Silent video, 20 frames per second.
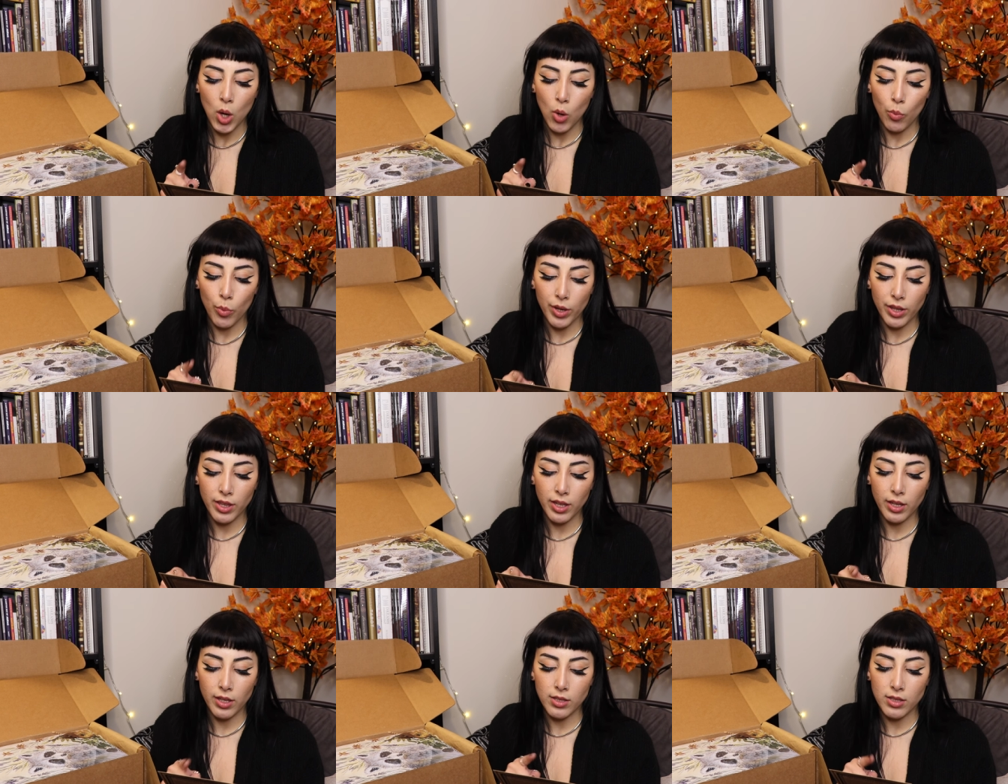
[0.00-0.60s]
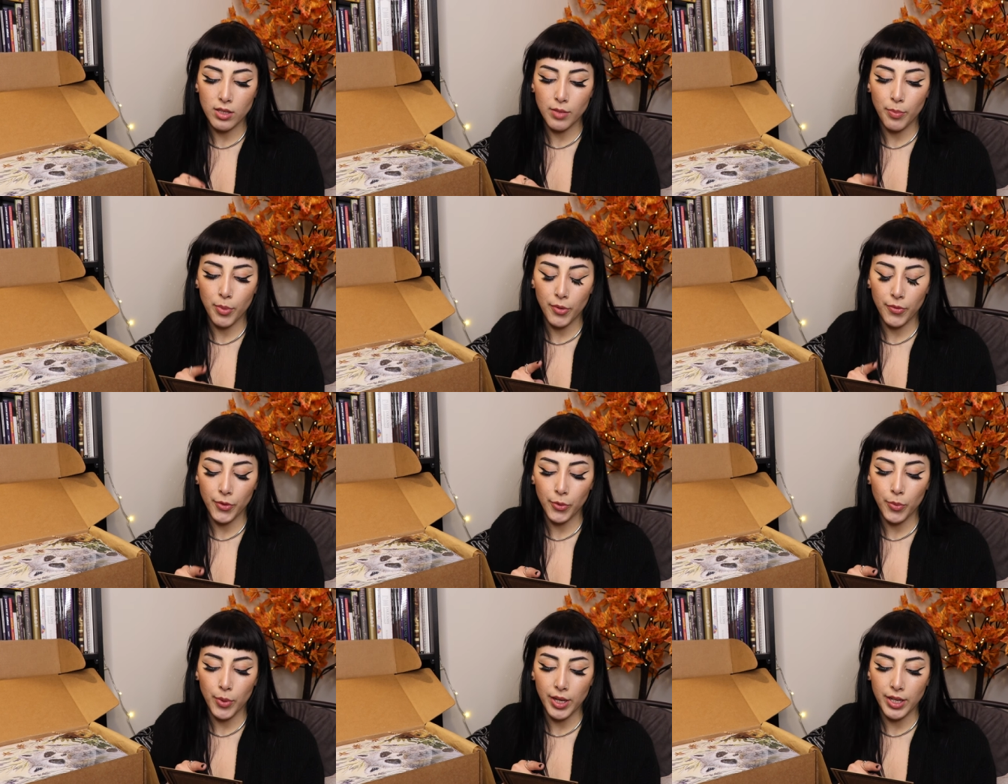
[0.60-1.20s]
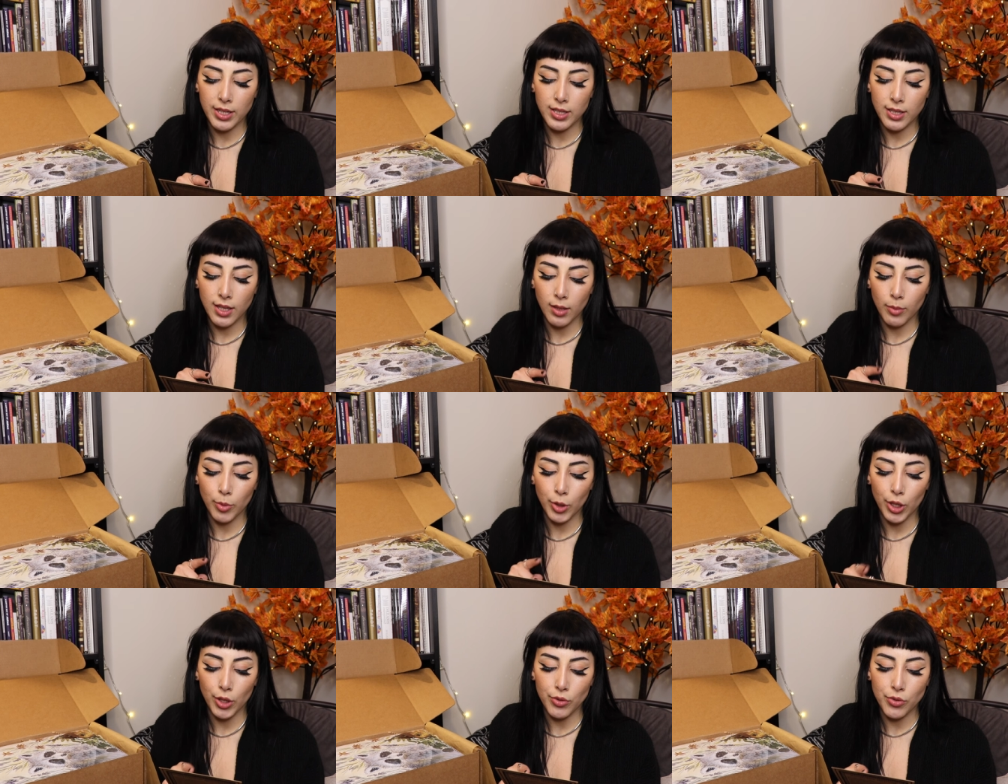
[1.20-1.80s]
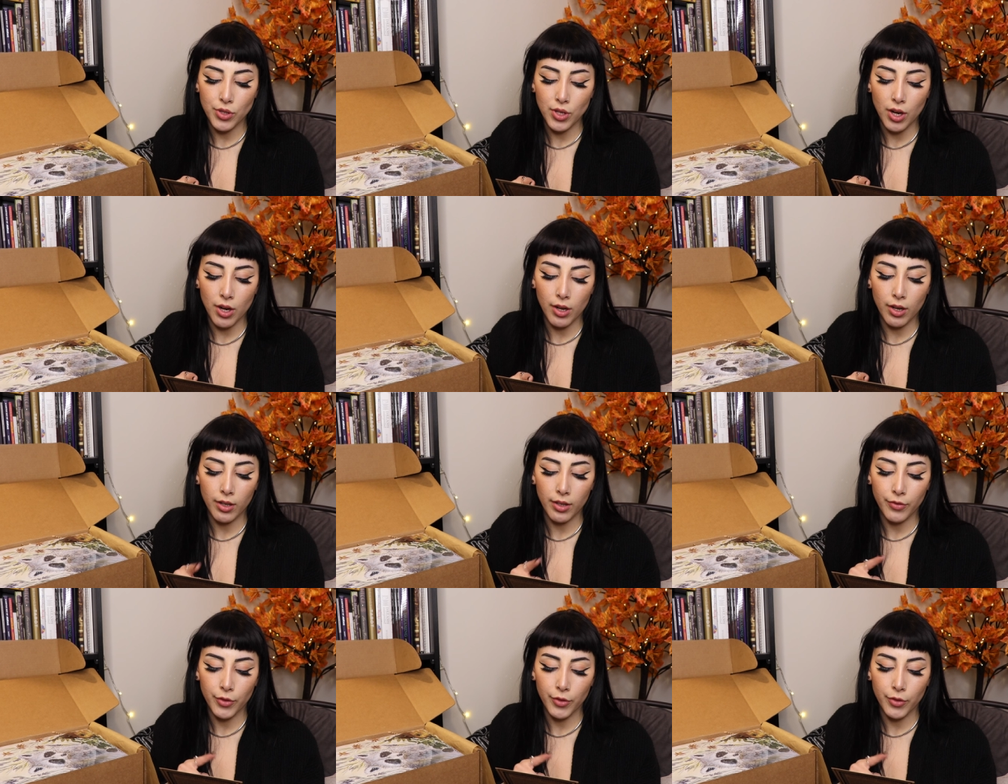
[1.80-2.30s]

We think it's the perfect way to celebrate Ostara.